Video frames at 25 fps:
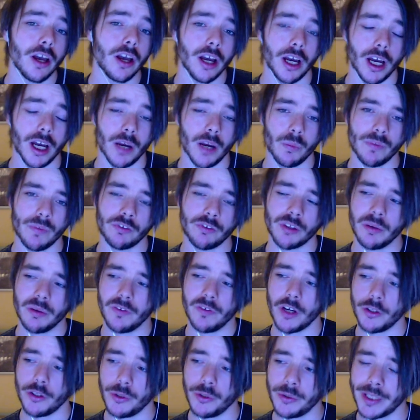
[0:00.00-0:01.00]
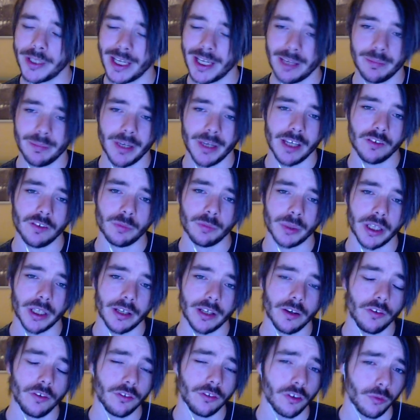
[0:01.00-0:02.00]
with some of our UK based
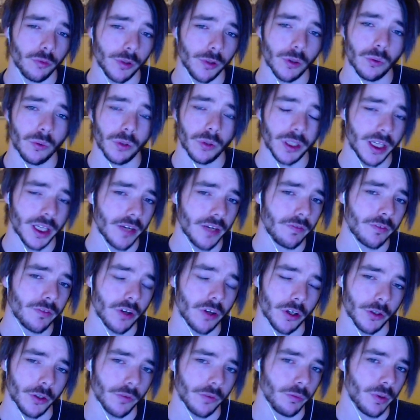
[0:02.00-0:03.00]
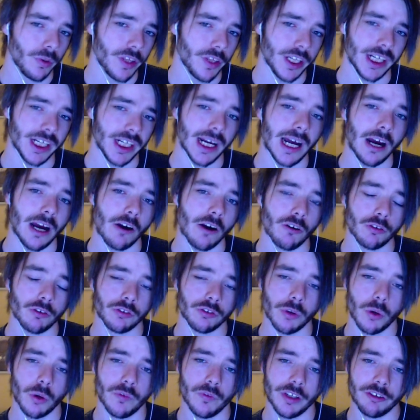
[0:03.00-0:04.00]
players, because we all live kind of within an hour or
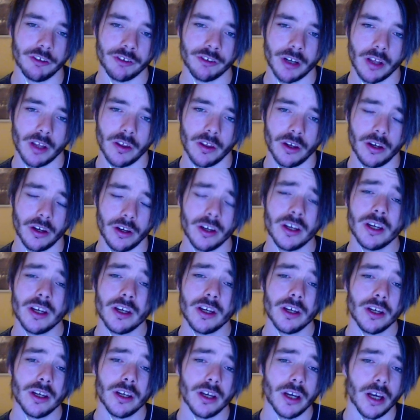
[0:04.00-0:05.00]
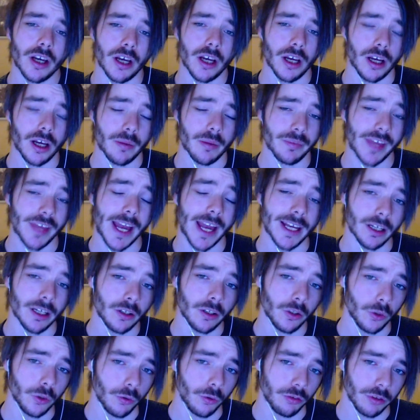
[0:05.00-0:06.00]
so of each other. That
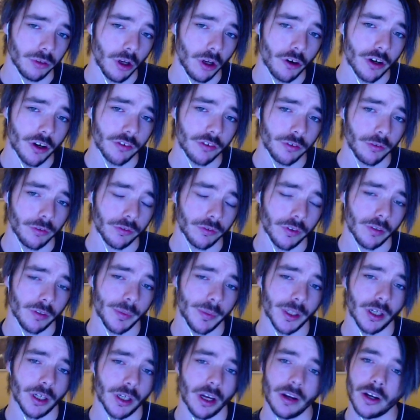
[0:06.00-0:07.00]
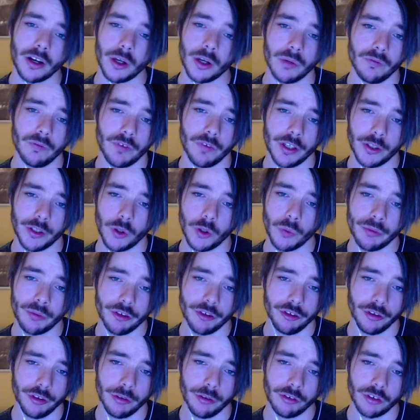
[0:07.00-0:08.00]
includes Loris, who's going to be our kind of video
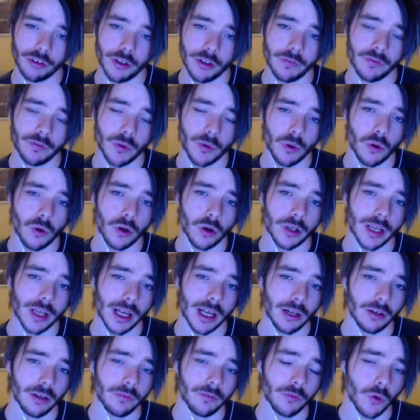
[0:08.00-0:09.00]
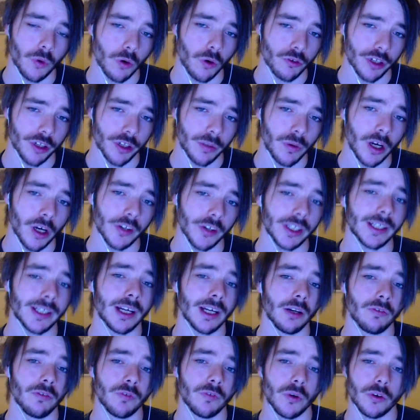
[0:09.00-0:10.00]
producer for Rewind in
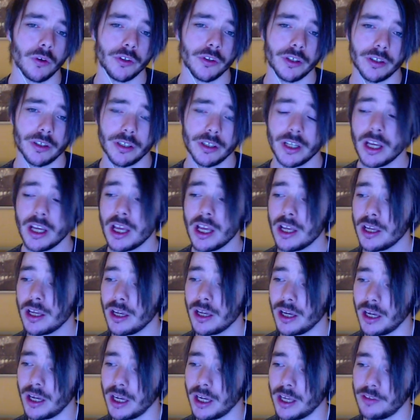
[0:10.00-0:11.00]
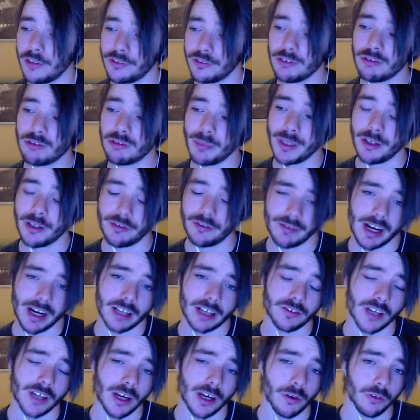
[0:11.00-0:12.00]
California. Since it'll be at
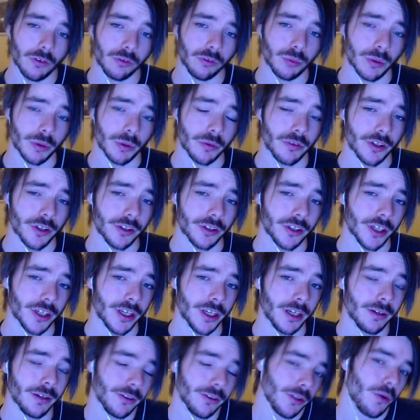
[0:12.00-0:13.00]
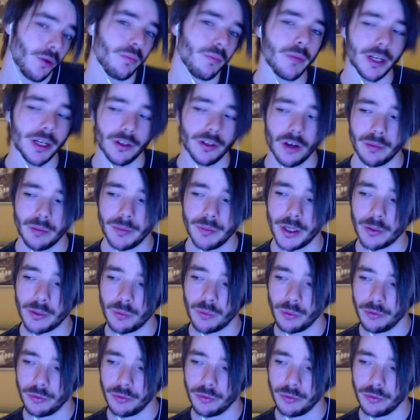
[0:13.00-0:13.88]
Drax's house, we were thinking, Midnight Mick will